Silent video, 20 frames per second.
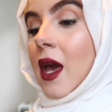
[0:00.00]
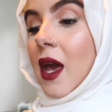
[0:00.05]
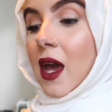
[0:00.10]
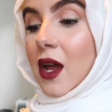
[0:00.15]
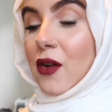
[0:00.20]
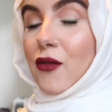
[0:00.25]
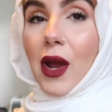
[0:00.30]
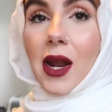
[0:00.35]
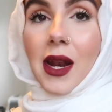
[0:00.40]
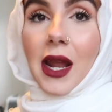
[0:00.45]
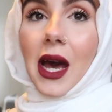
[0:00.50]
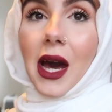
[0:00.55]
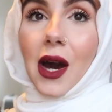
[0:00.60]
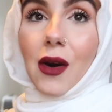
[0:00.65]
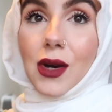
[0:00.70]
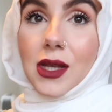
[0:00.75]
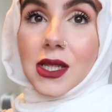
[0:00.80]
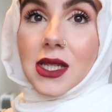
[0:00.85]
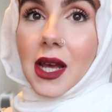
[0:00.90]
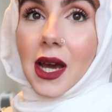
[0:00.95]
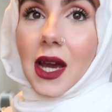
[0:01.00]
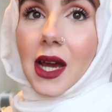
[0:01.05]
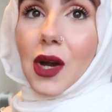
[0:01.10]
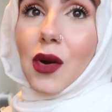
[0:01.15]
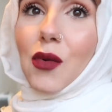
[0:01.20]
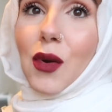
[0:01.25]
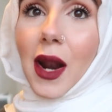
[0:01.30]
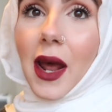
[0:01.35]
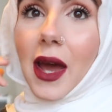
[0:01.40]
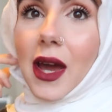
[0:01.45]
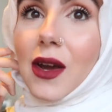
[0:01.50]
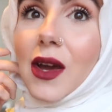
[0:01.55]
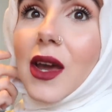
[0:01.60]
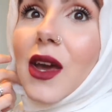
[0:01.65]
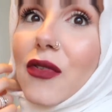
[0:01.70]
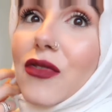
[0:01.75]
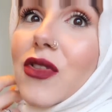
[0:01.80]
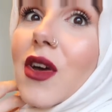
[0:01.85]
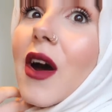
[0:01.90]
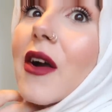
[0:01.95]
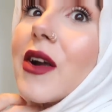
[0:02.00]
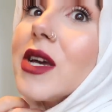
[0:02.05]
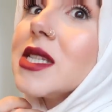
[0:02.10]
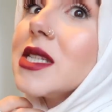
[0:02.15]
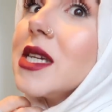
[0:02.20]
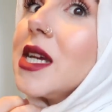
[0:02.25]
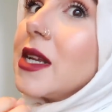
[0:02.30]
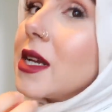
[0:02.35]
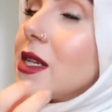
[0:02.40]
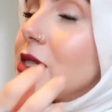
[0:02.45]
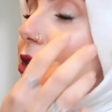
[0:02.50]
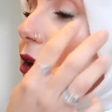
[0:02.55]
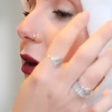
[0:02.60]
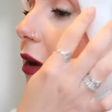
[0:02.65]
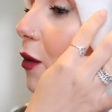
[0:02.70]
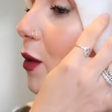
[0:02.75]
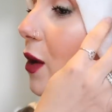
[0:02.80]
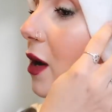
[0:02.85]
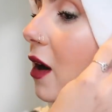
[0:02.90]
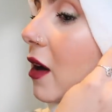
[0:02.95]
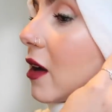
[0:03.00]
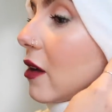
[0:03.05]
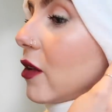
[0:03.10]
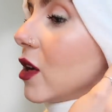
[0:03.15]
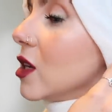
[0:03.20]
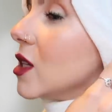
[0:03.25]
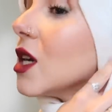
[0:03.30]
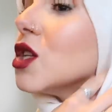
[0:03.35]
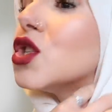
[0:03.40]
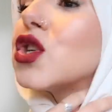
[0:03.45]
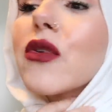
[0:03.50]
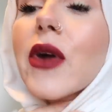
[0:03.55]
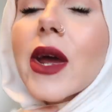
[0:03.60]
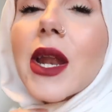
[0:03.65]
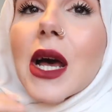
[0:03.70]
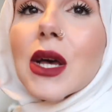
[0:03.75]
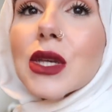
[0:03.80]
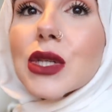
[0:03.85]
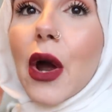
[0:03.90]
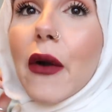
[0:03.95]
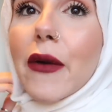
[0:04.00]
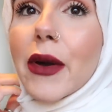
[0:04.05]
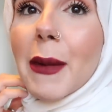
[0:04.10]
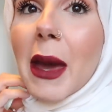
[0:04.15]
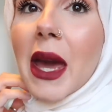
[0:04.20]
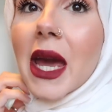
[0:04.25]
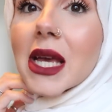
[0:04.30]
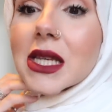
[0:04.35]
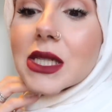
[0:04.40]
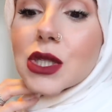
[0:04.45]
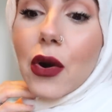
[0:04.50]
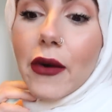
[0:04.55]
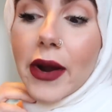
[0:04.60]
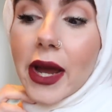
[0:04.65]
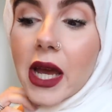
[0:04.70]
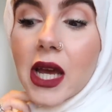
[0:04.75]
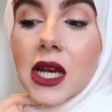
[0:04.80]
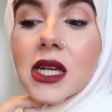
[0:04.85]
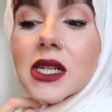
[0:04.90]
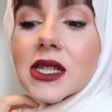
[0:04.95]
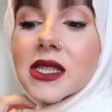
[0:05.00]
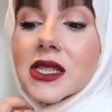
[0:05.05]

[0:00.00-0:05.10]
And right now, it's like, well, like, iftar is needed. Sorry, we can't give you attention right now. Sorry, mate. Sorry.